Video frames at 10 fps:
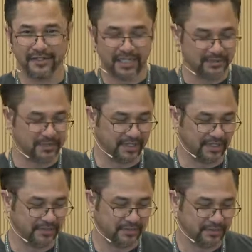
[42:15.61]
it's
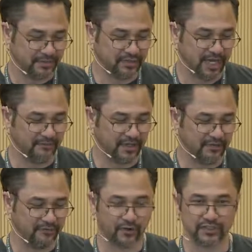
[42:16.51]
because
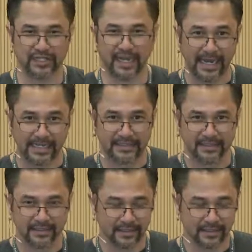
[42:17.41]
Java version 8